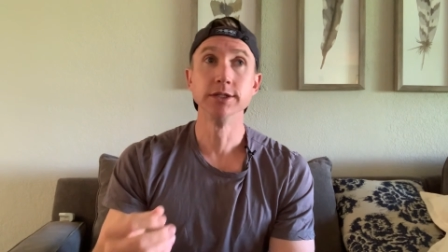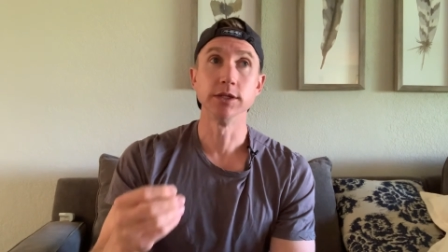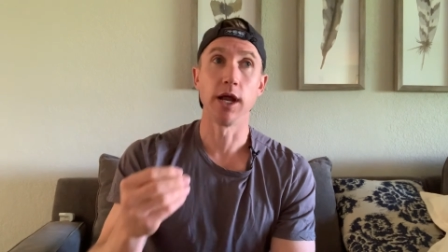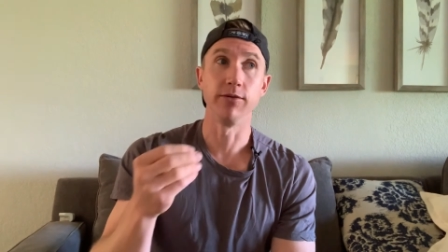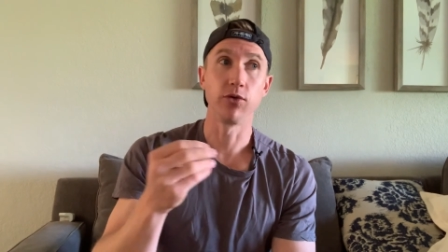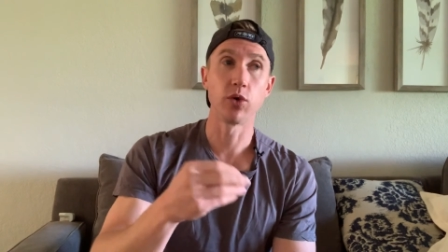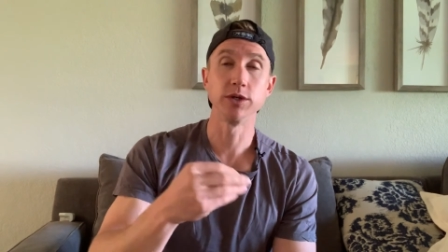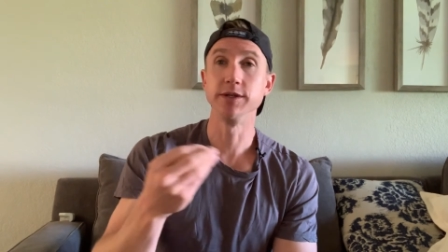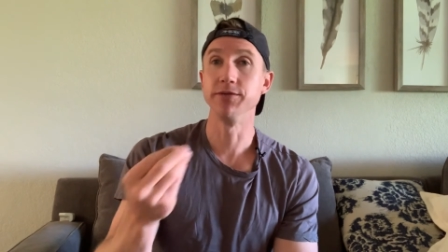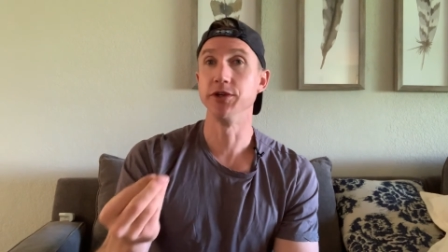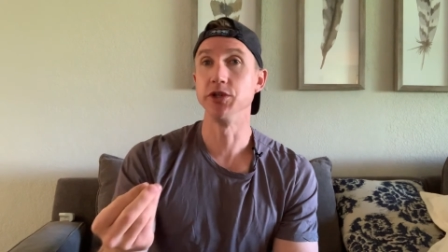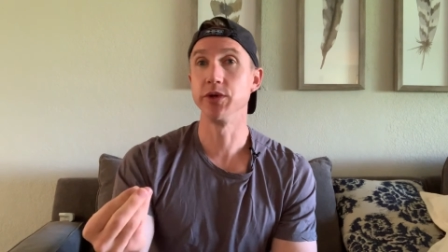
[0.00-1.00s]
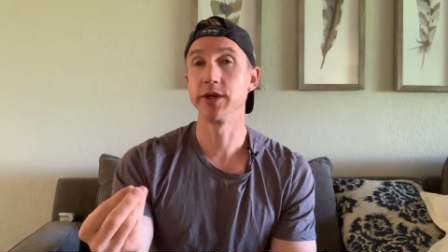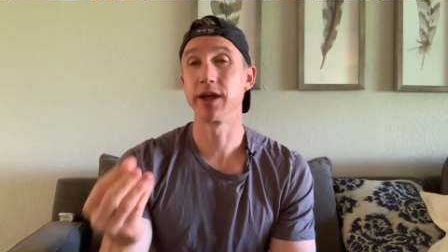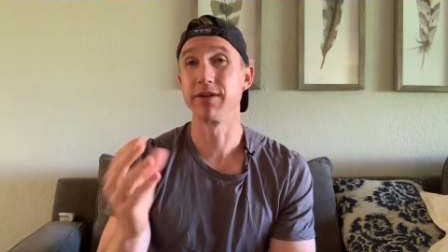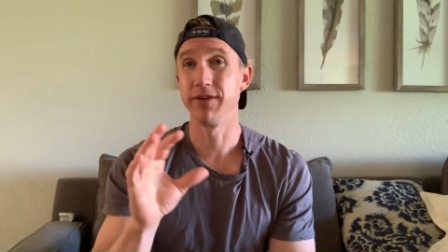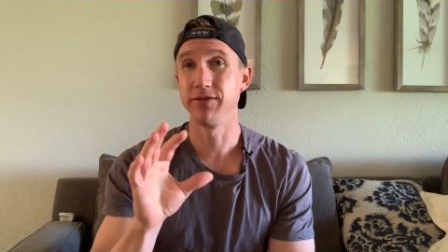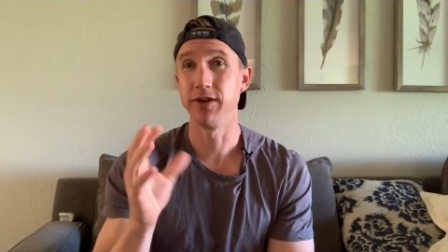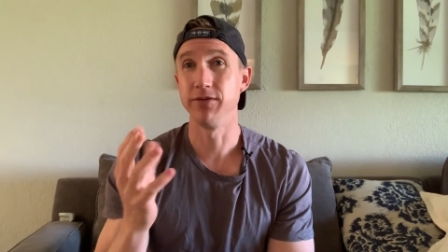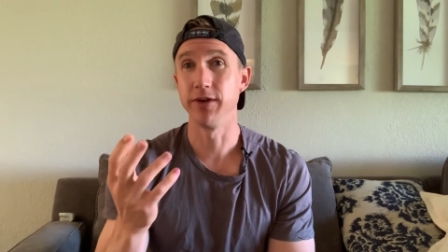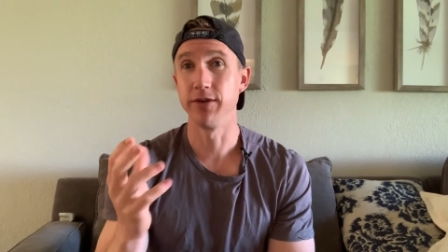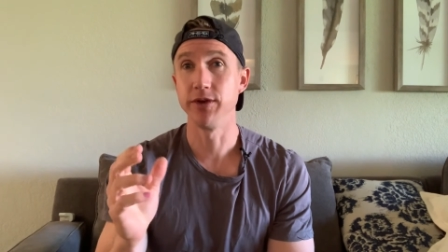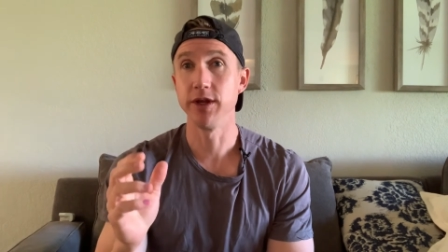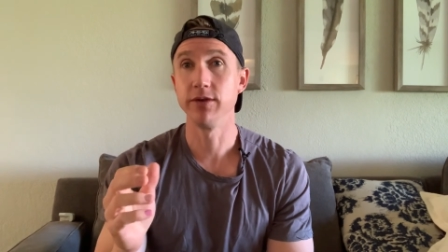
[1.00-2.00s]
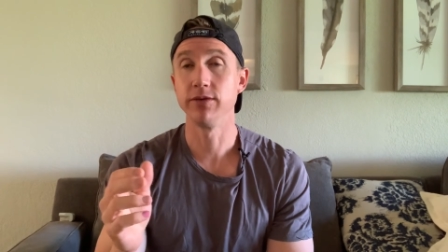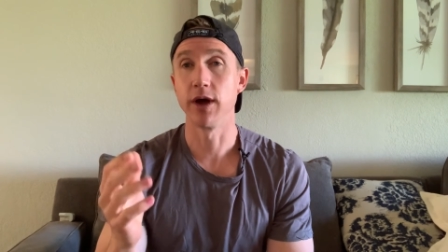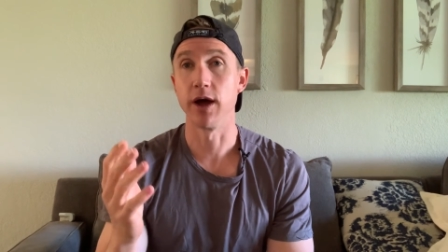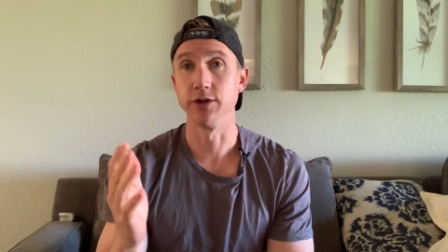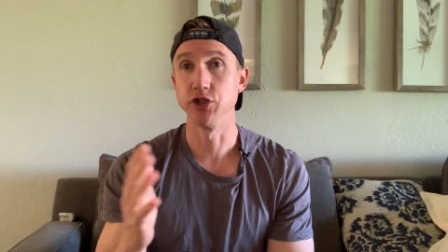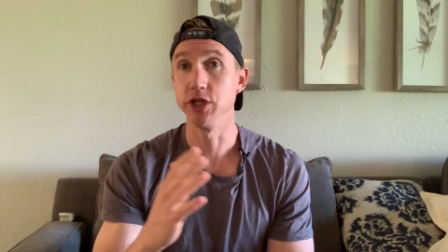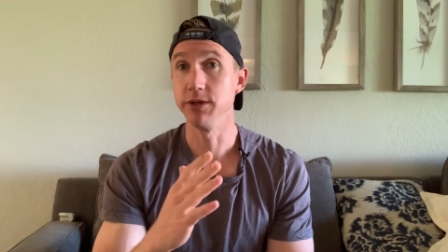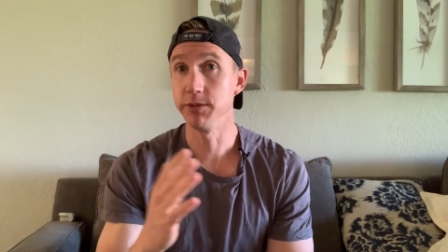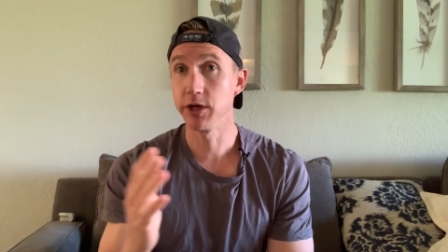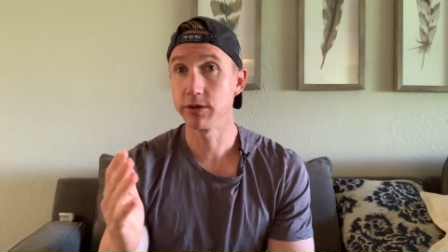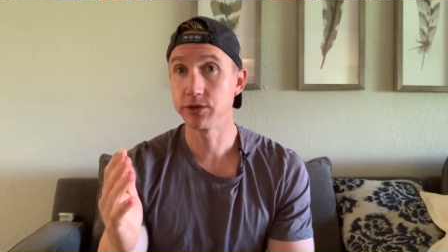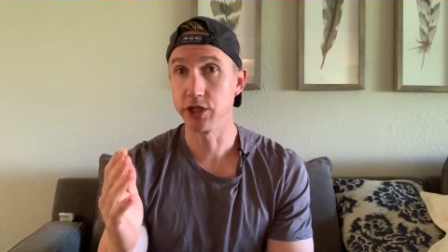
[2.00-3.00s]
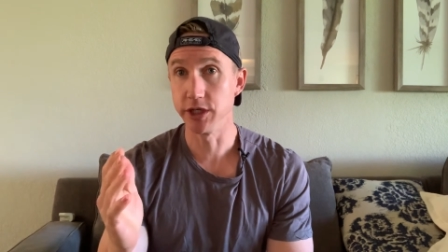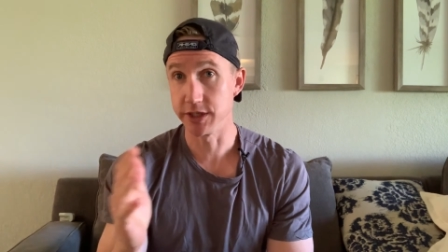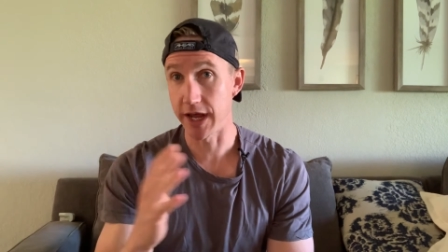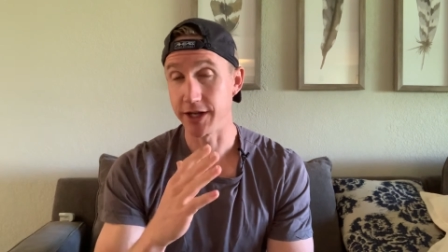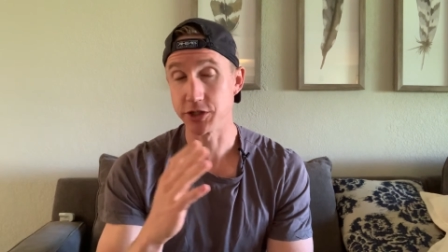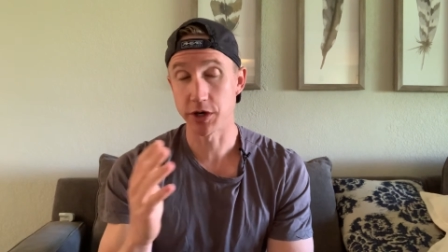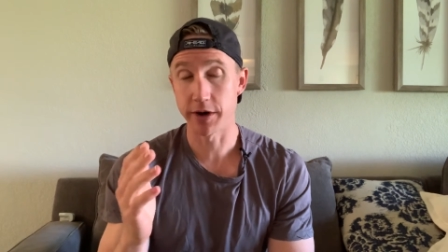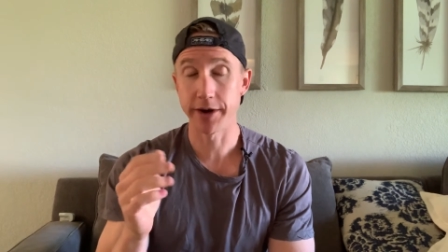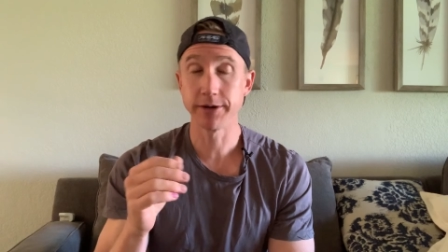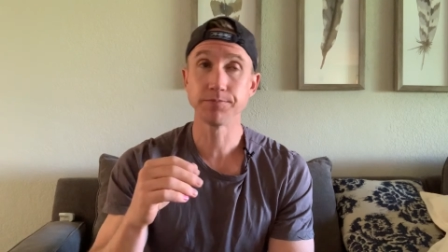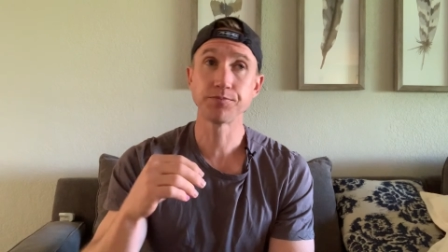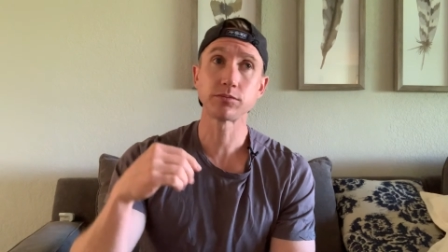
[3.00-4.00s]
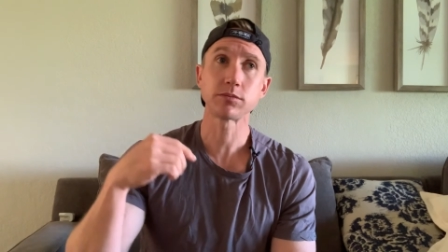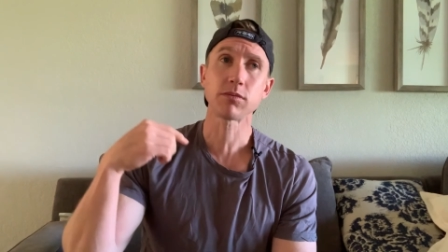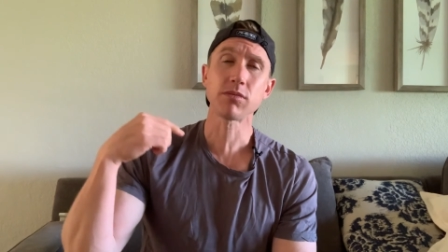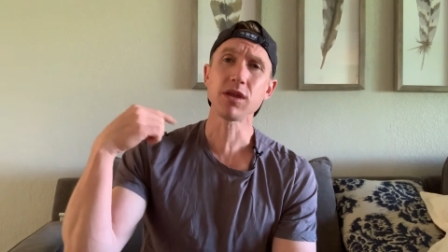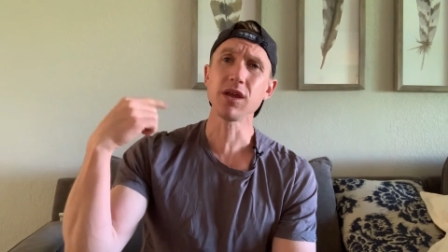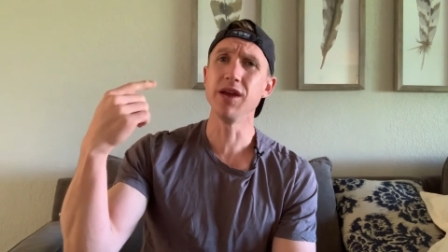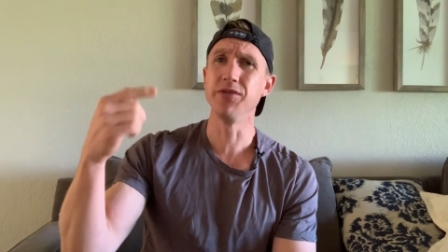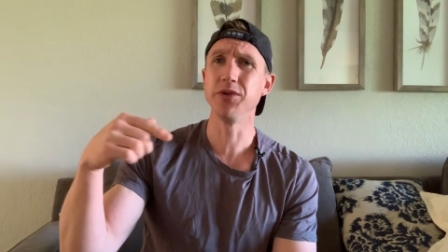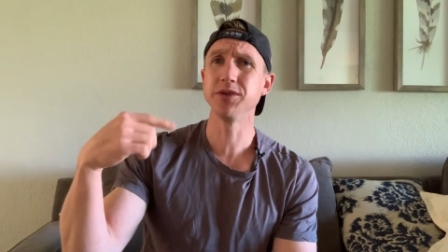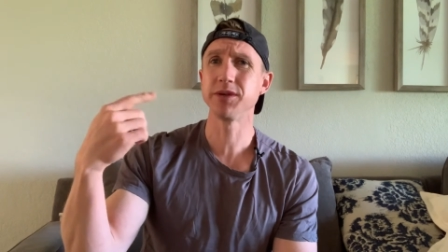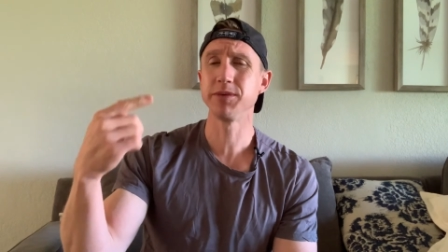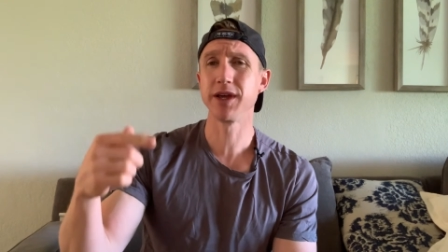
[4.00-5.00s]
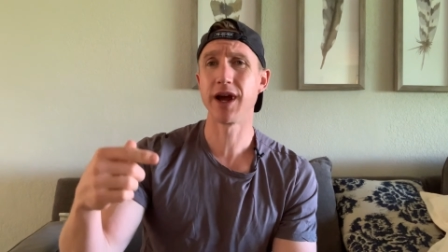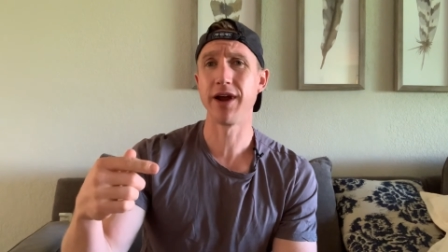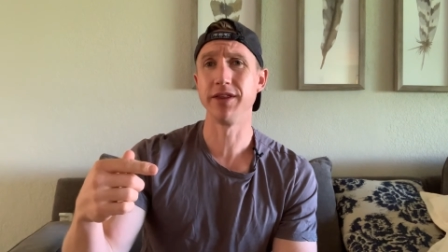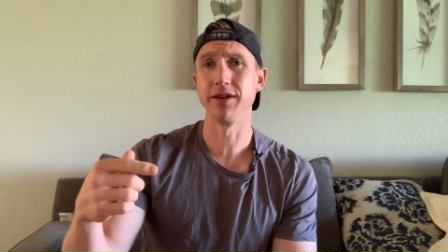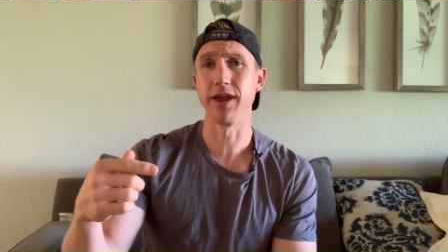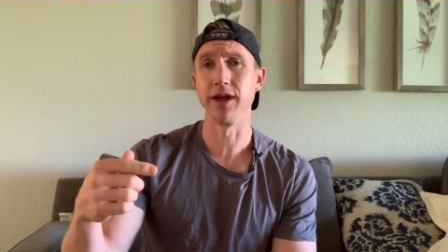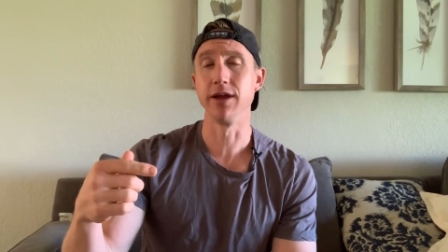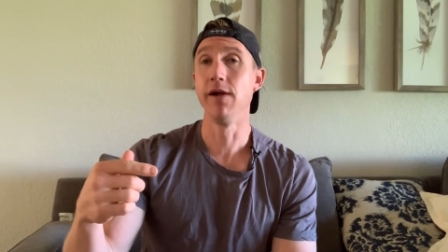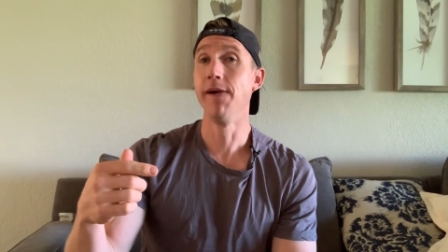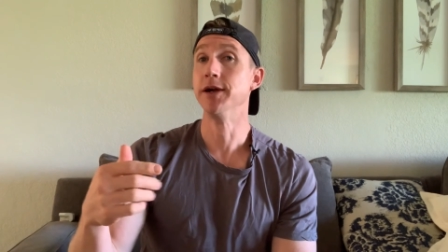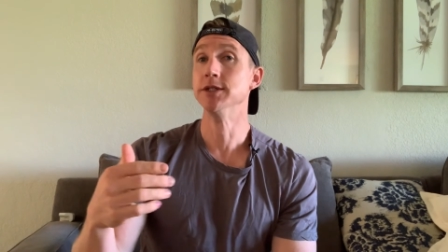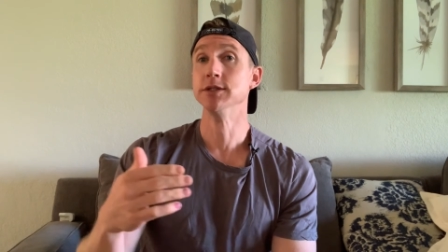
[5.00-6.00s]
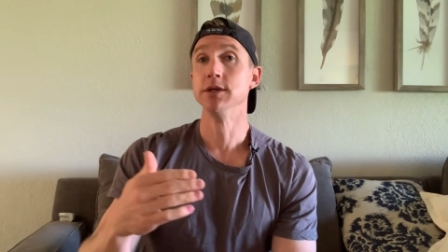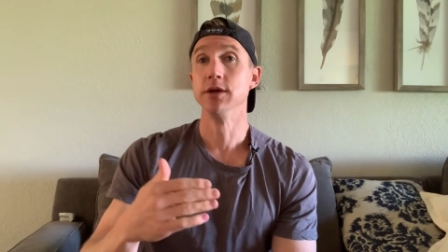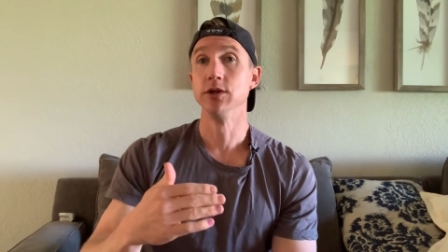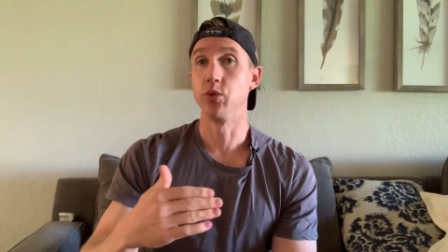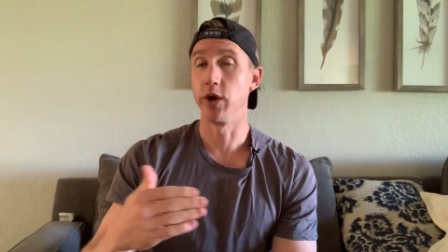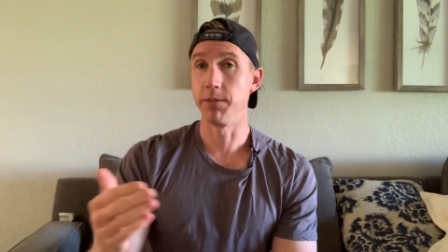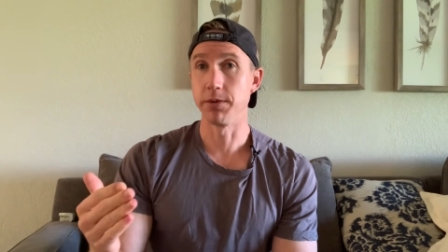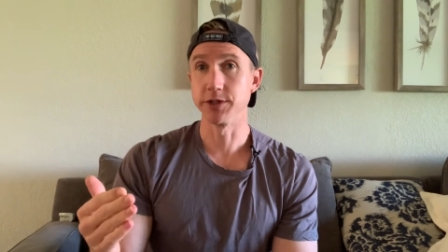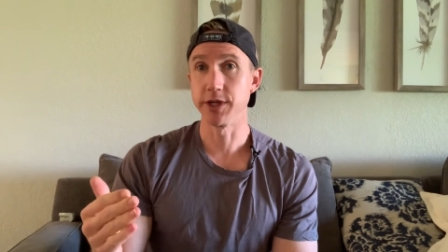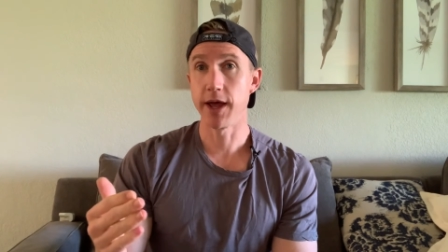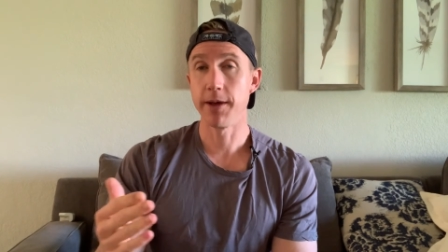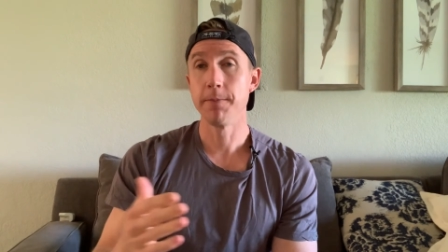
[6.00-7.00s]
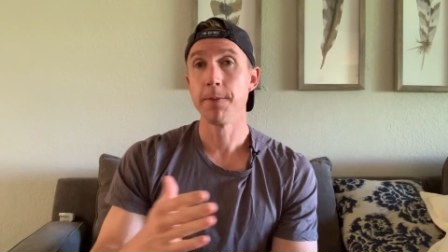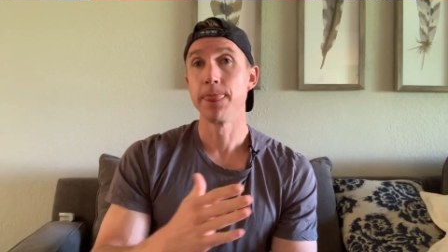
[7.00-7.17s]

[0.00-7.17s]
And of course, if you're doing like a 50-50 cheat day, sorry, if you're doing something higher than like 20%,